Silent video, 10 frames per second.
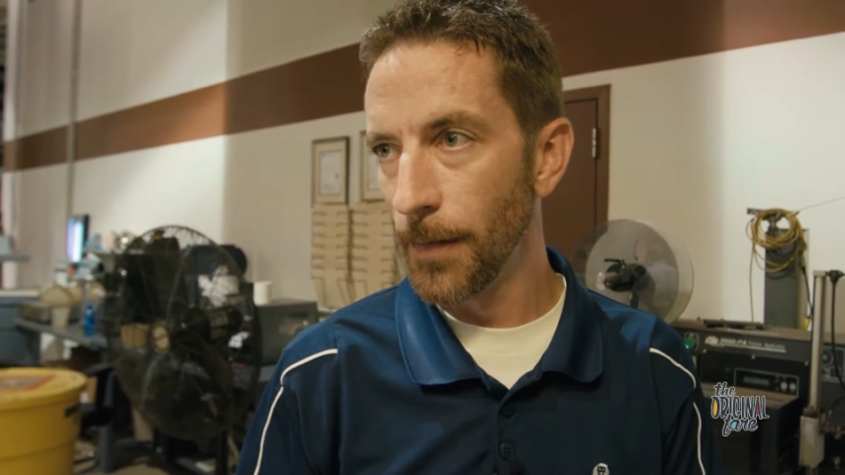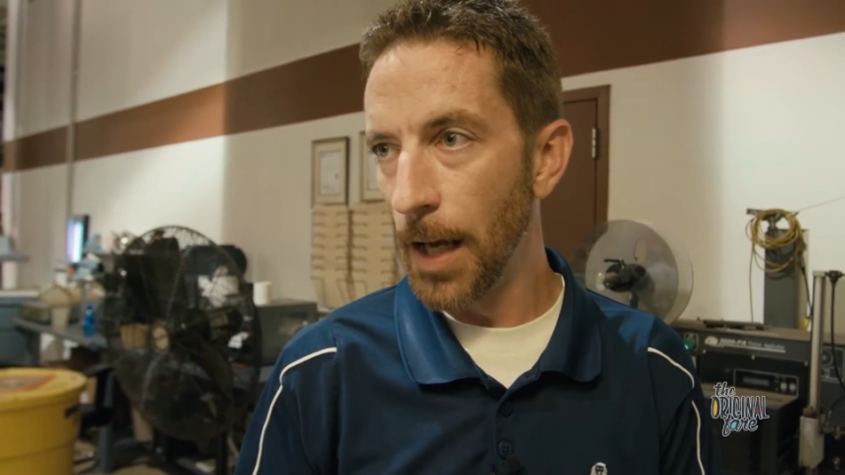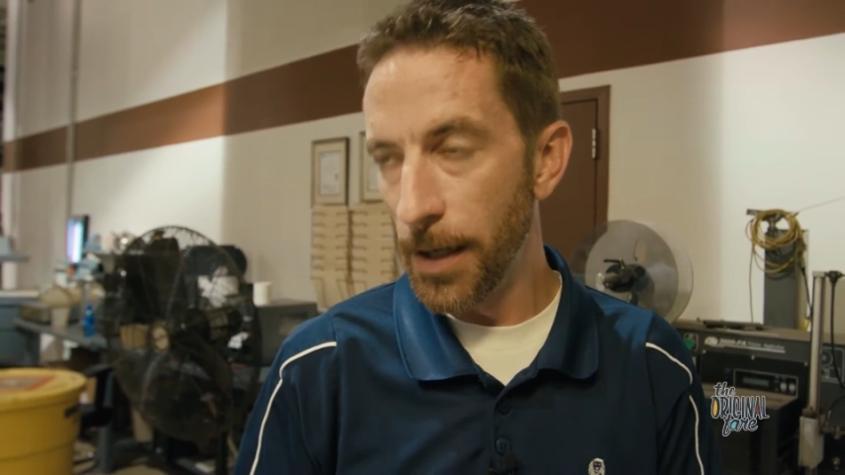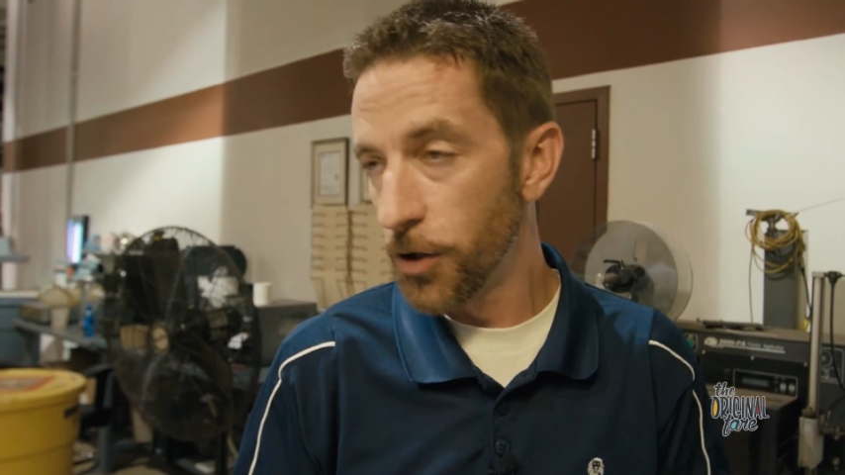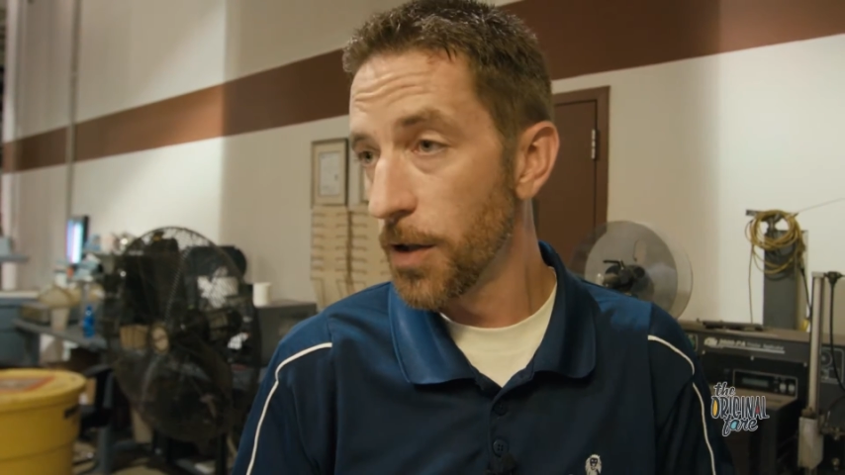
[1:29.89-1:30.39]

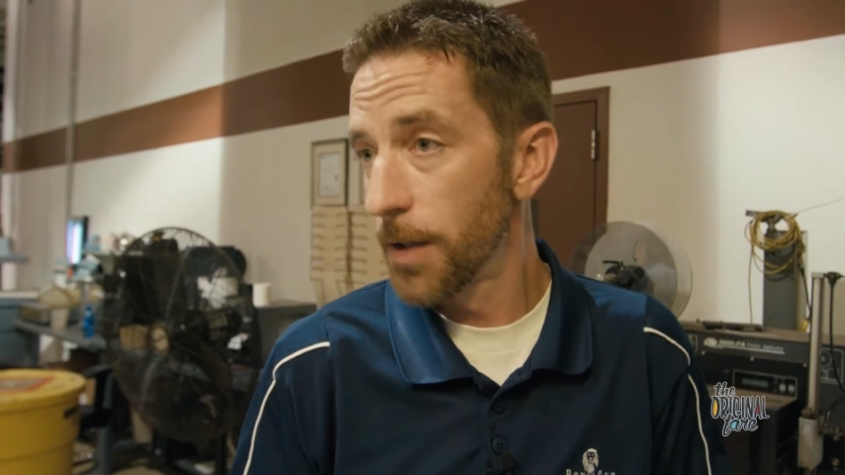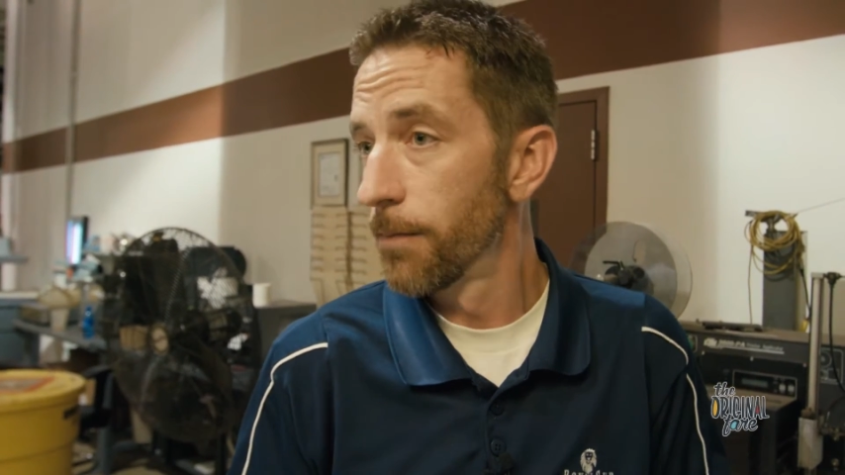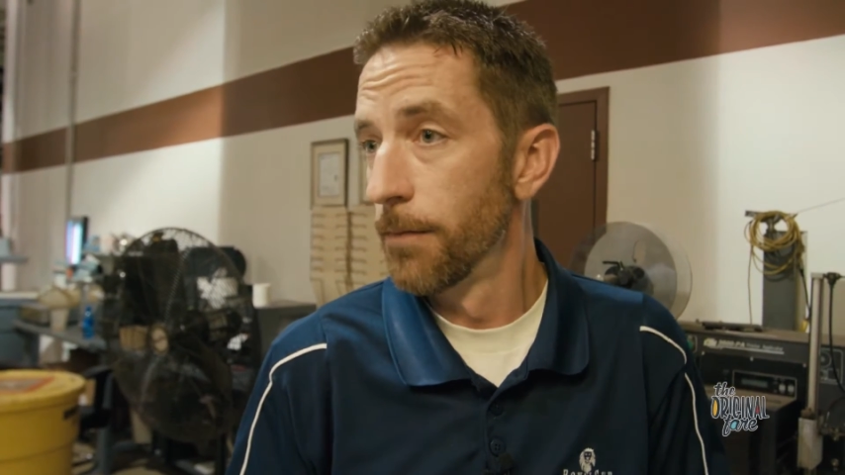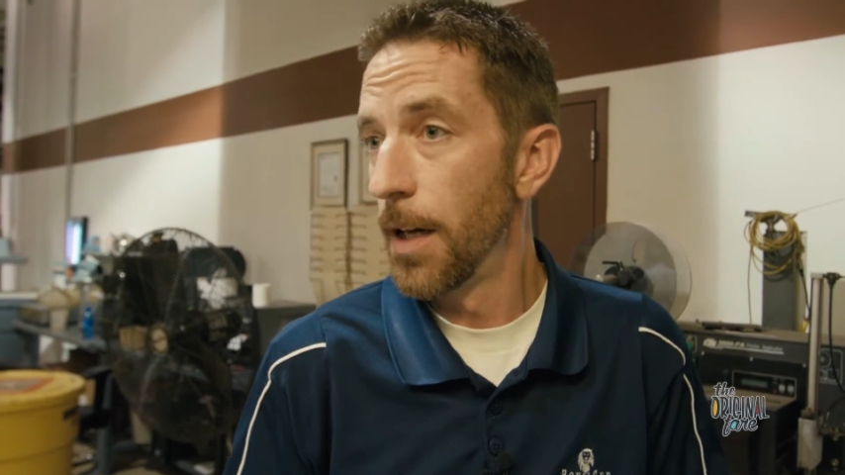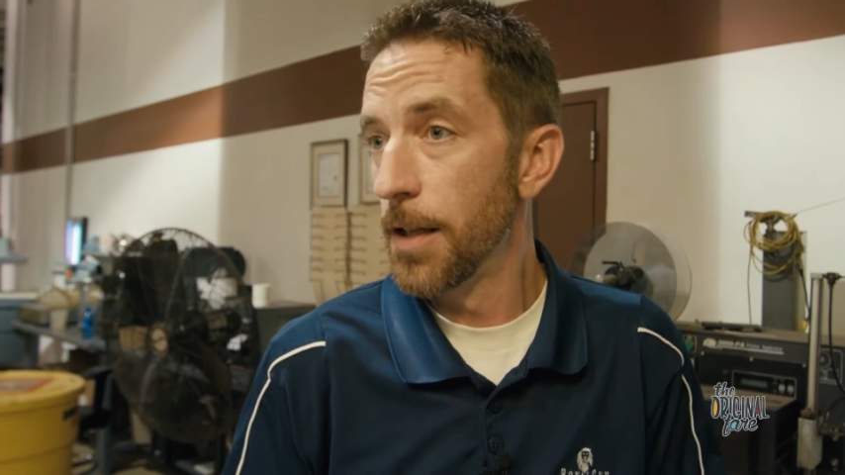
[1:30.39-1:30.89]
and it's just
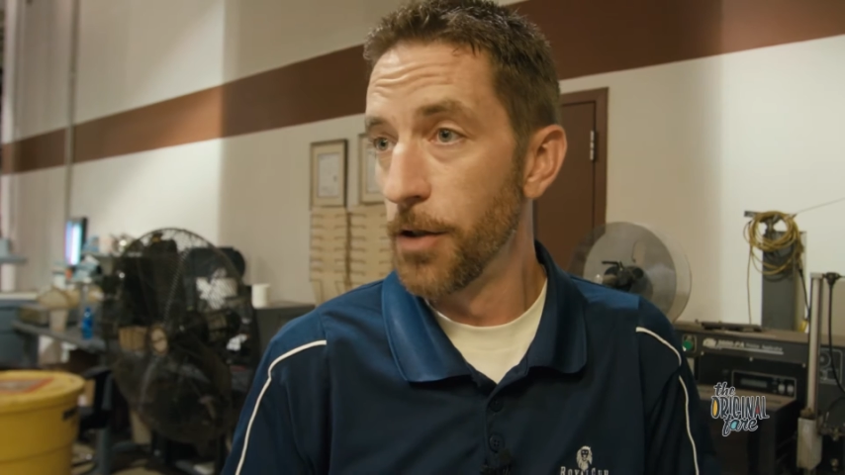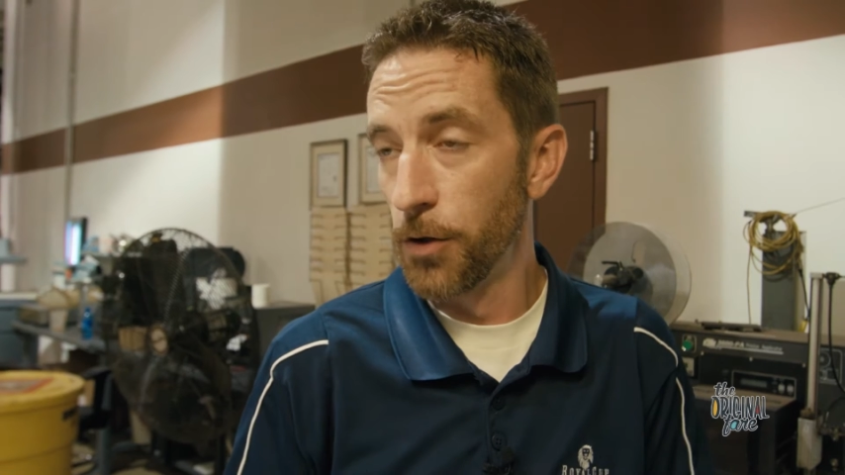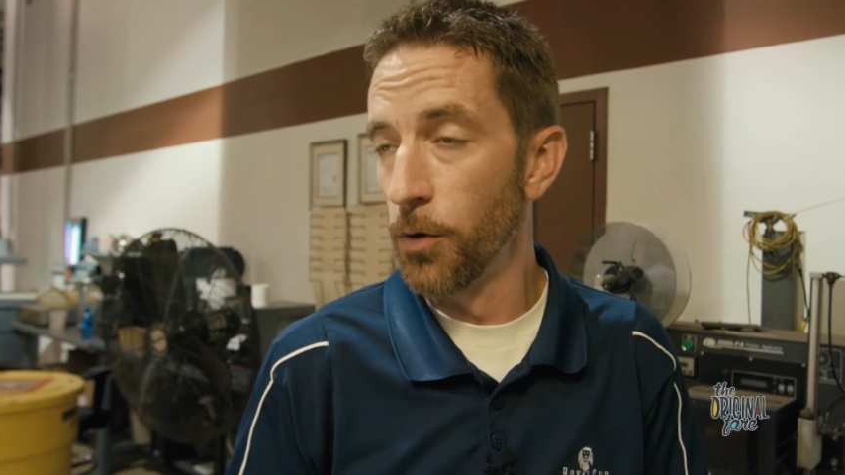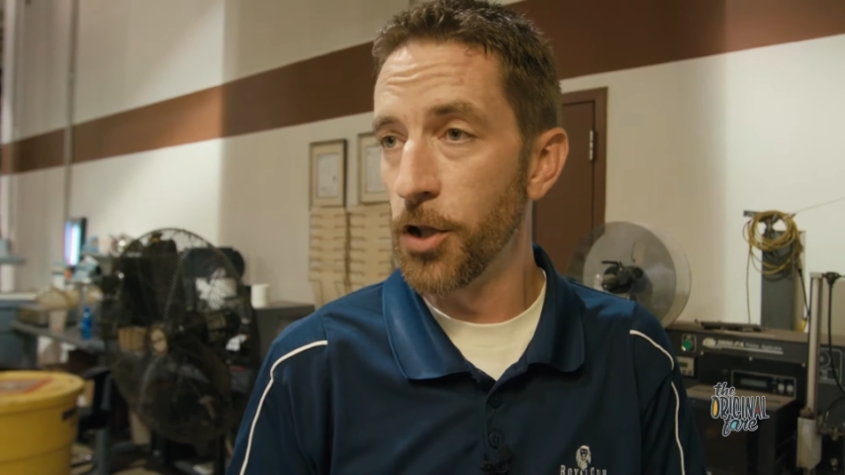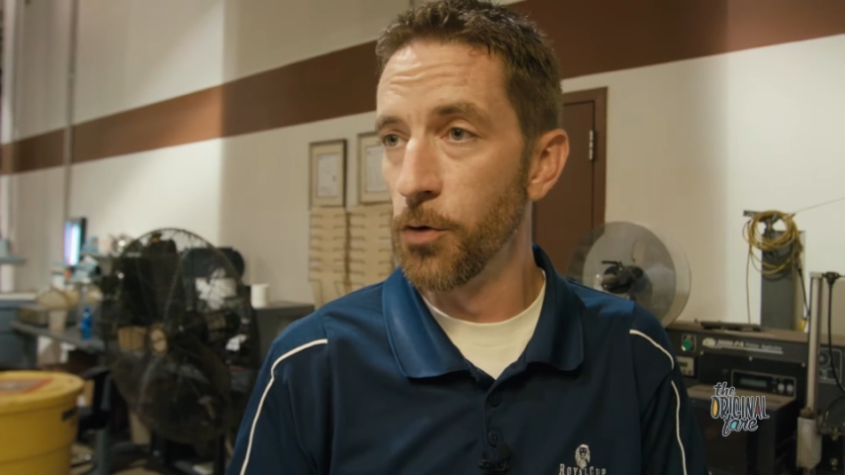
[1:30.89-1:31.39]

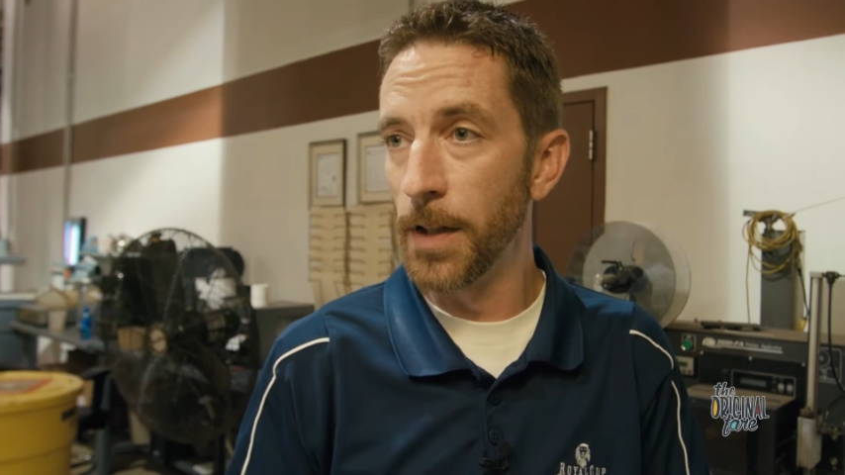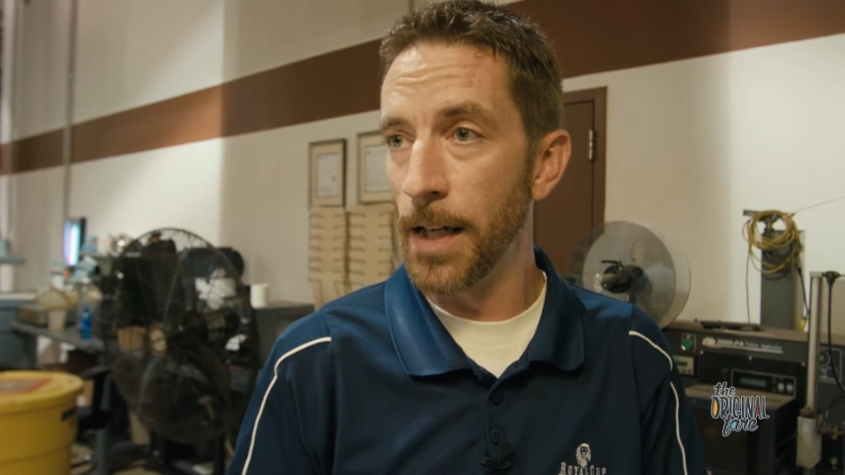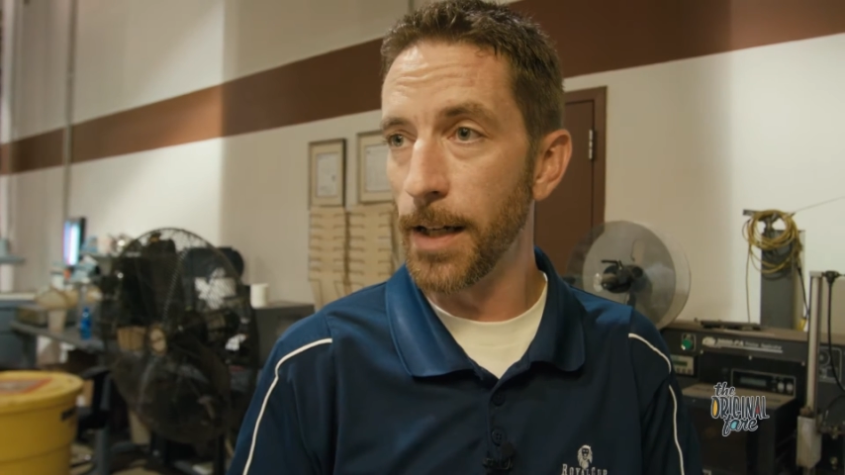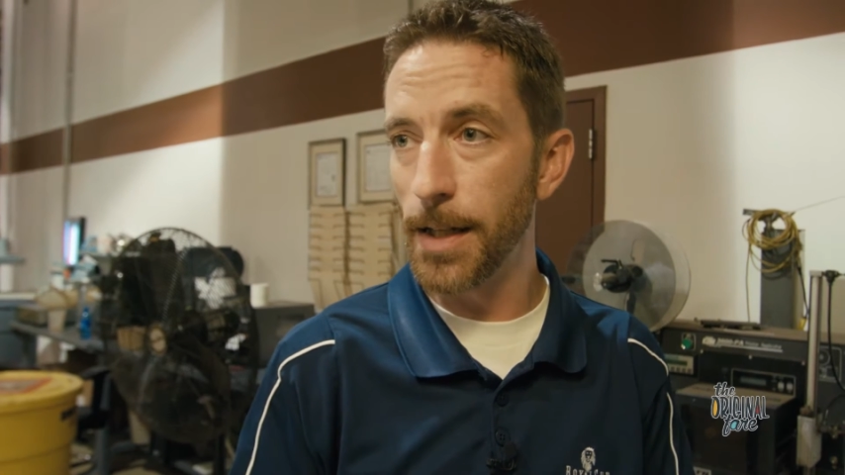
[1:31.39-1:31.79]
what you would think.